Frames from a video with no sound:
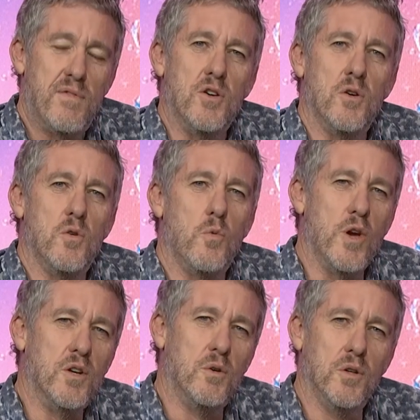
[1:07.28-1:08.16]
you
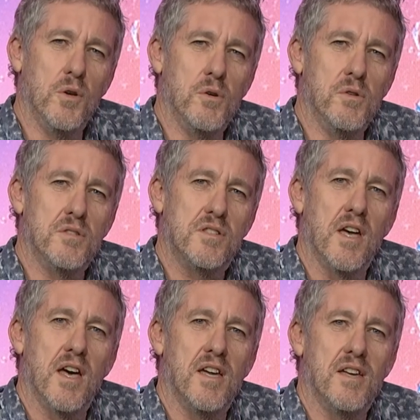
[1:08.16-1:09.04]
win or lose
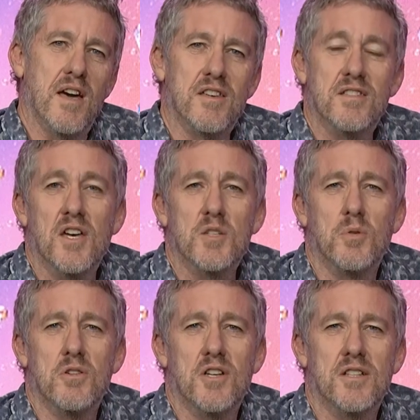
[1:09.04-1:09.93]
a sales
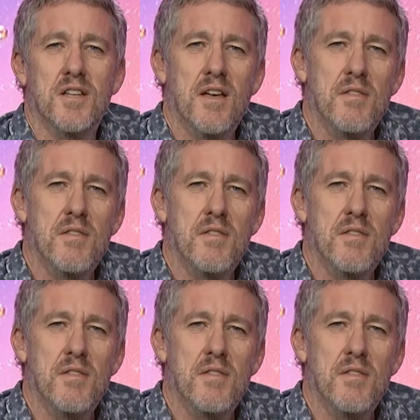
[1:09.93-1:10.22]
project,